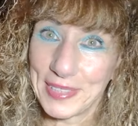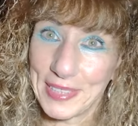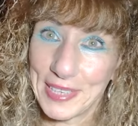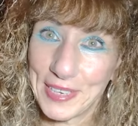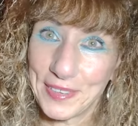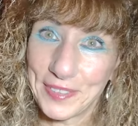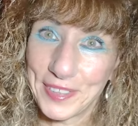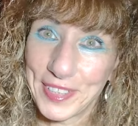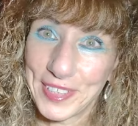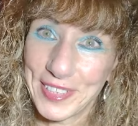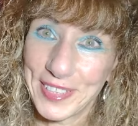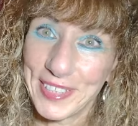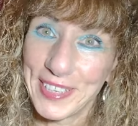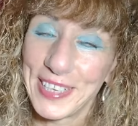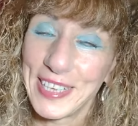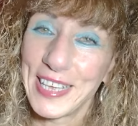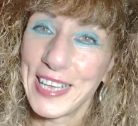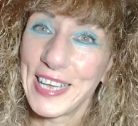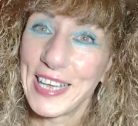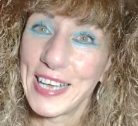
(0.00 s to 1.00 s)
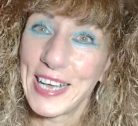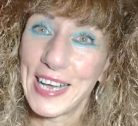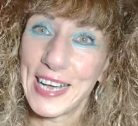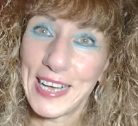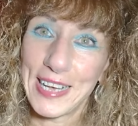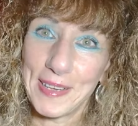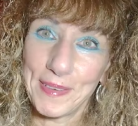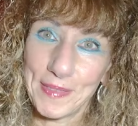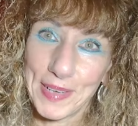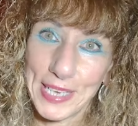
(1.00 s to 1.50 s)
Love her.
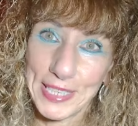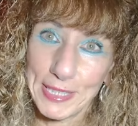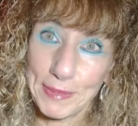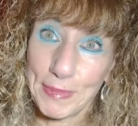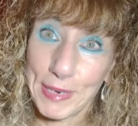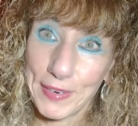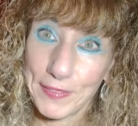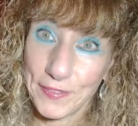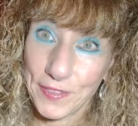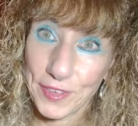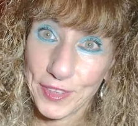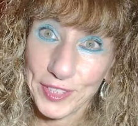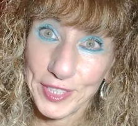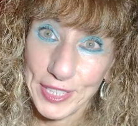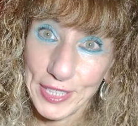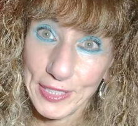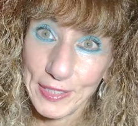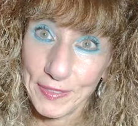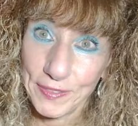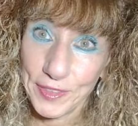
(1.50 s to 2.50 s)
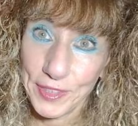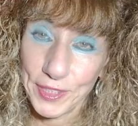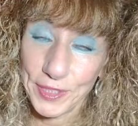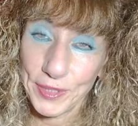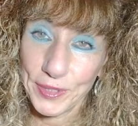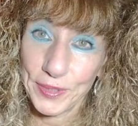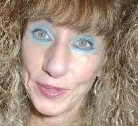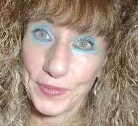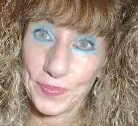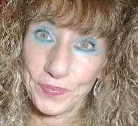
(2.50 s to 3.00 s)
I did my first
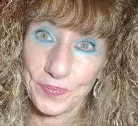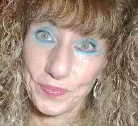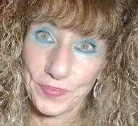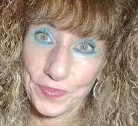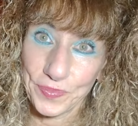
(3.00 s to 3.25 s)
interview